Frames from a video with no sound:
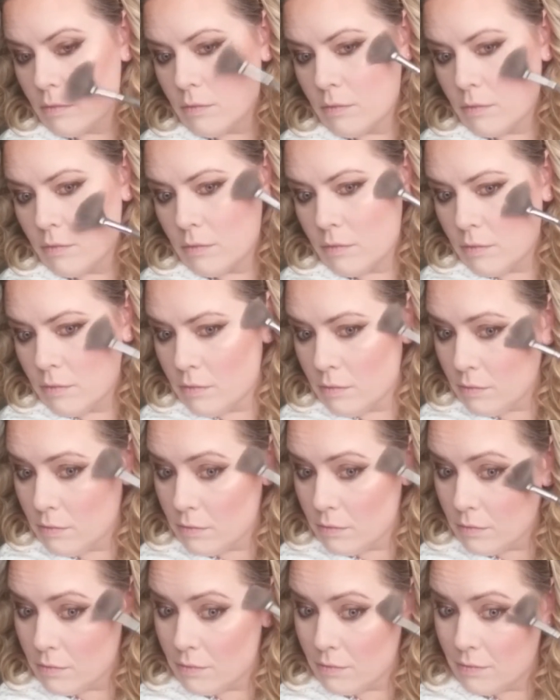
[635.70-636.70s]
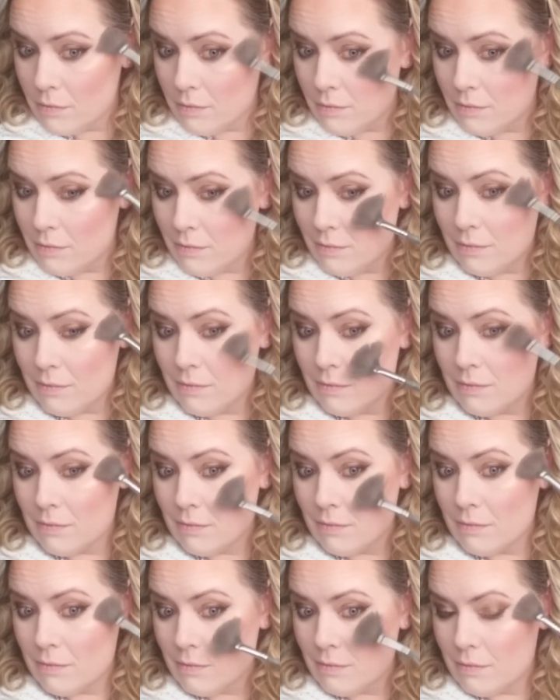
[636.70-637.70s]
highlighter. Super
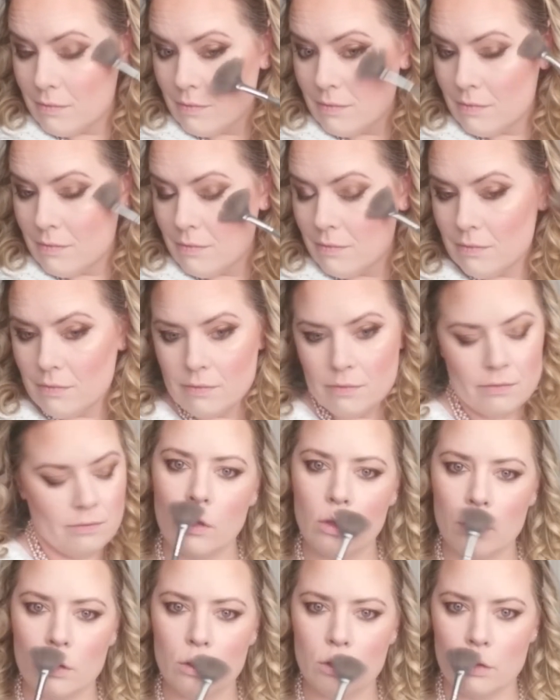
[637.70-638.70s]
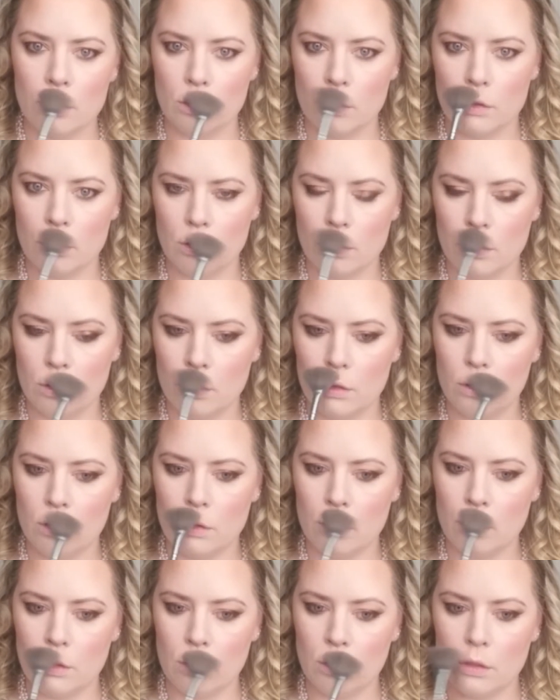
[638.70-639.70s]
pretty, goes with a lot of different looks.
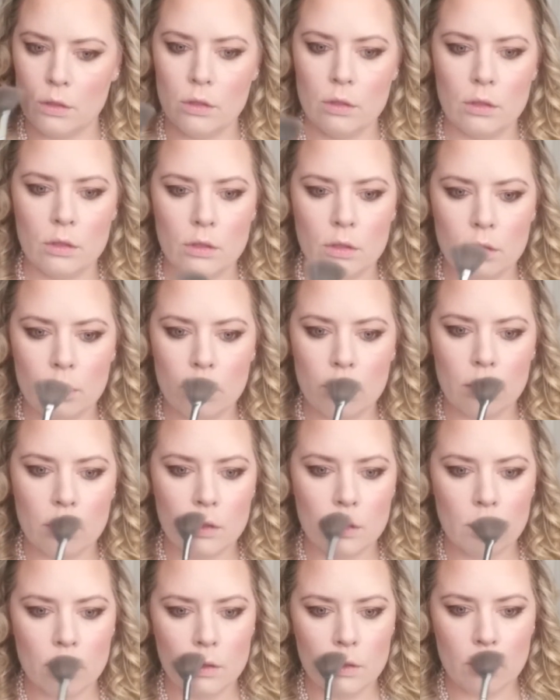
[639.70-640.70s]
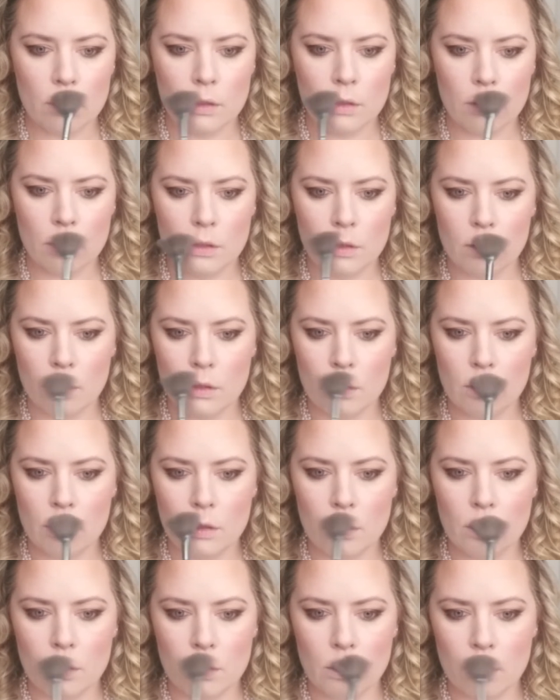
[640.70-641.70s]
And I got that down on the Cupid's bows
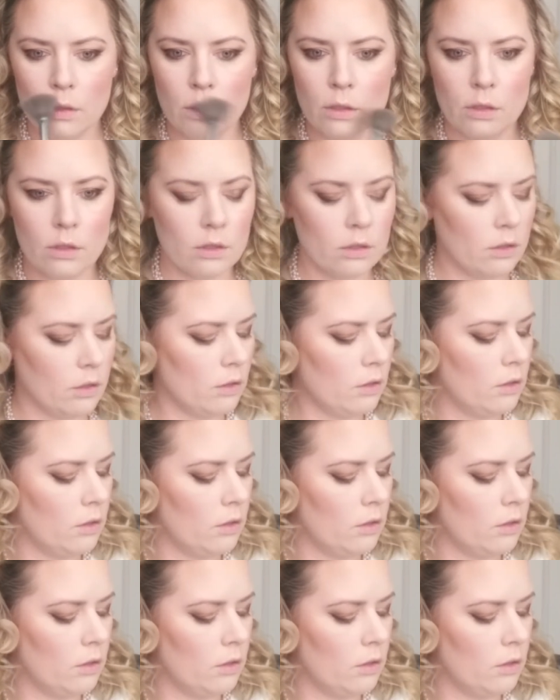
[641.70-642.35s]
too, just to kind of bring